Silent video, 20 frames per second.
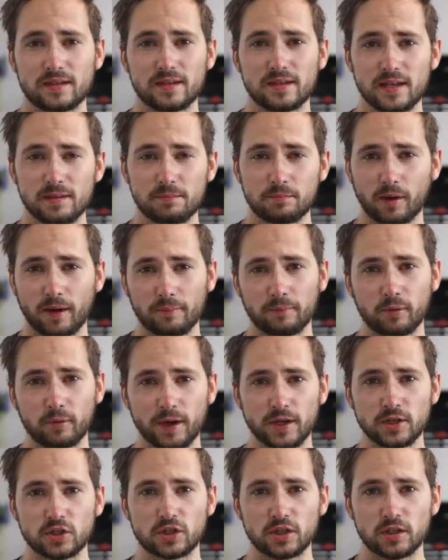the
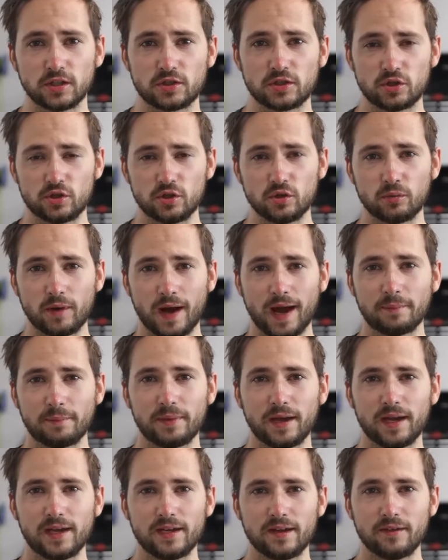preparation to wrap
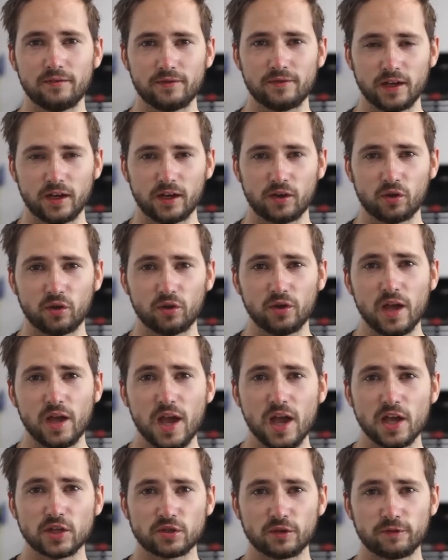a vehicle.
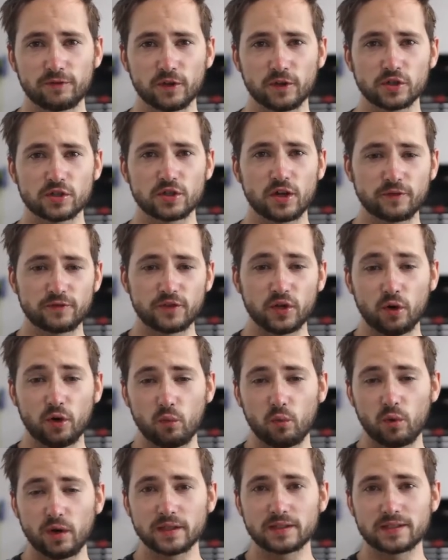So first off, you
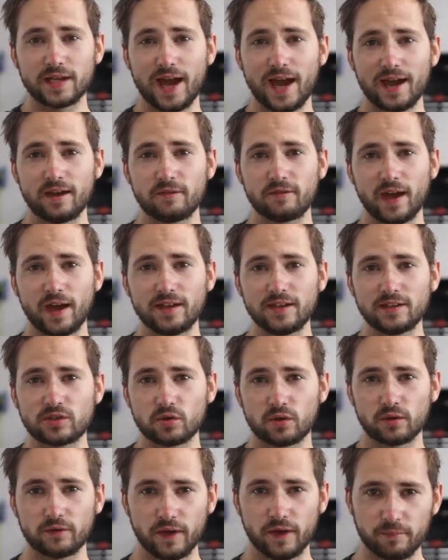don't want to have any
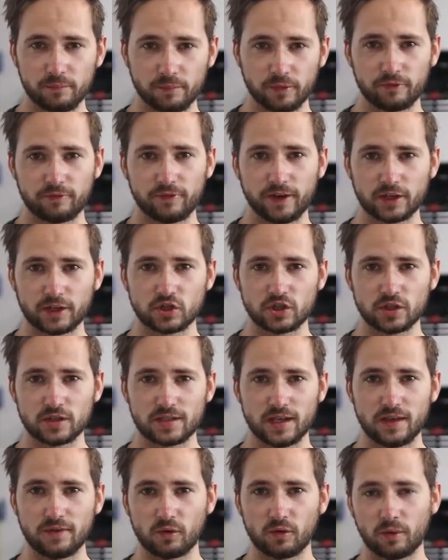sort of
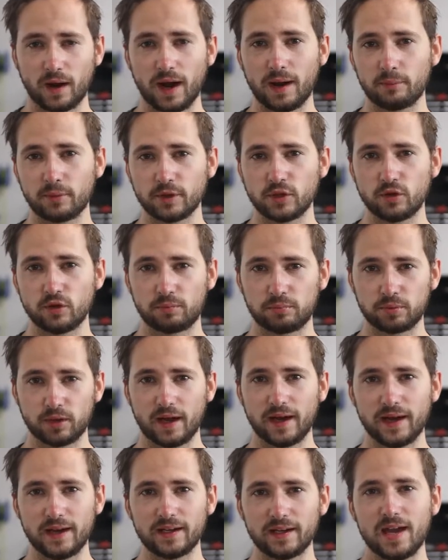imperfections in the wrap when you
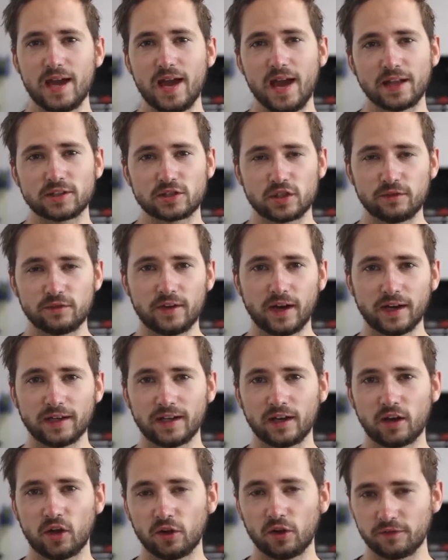apply it. And so you've got to
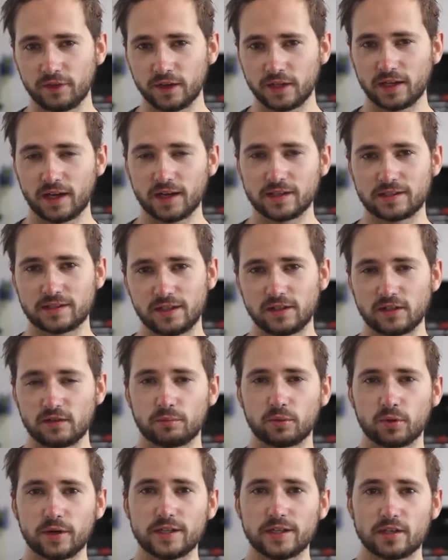get all of the dust and
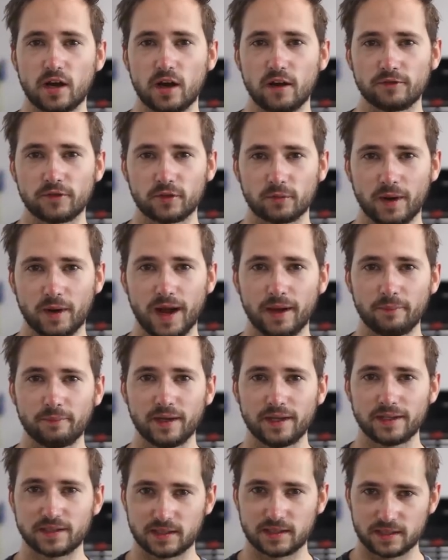debris off the wrap
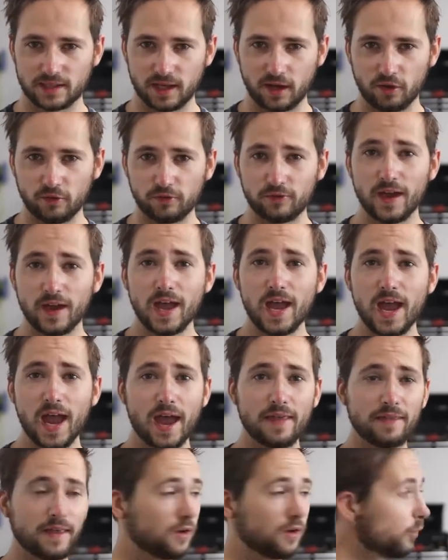itself.
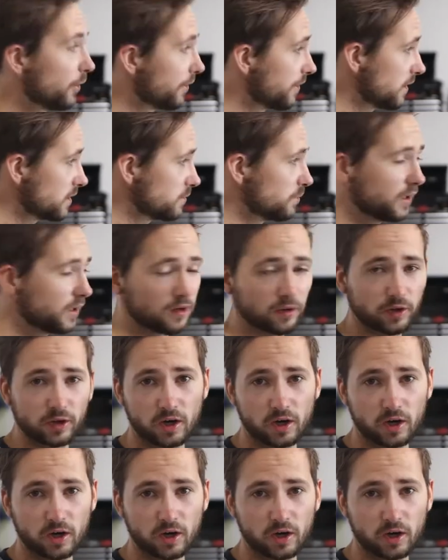And then with this particular